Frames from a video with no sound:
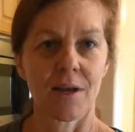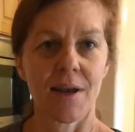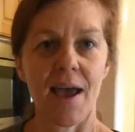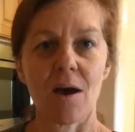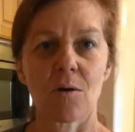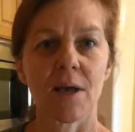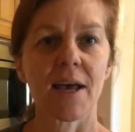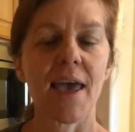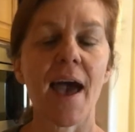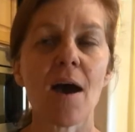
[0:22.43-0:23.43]
Now,
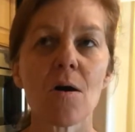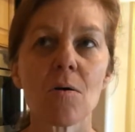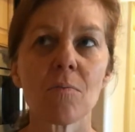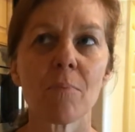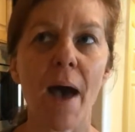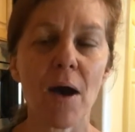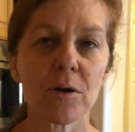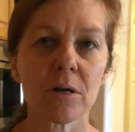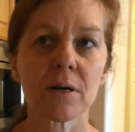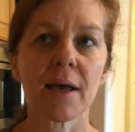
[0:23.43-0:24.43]
cacao
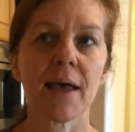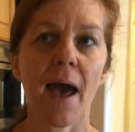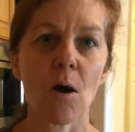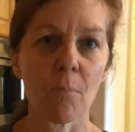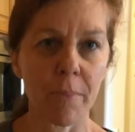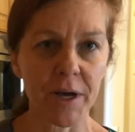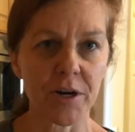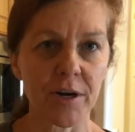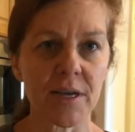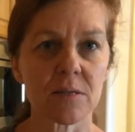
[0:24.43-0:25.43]
powder, cacao
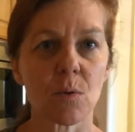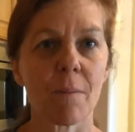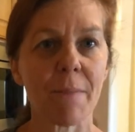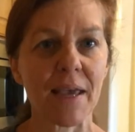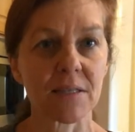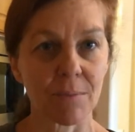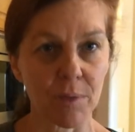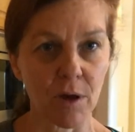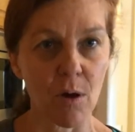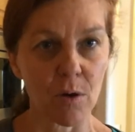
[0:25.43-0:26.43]
butter is what makes up the
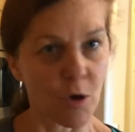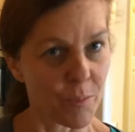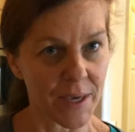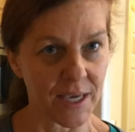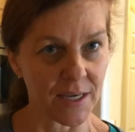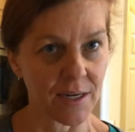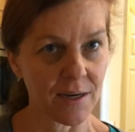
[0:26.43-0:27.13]
cocoa bean.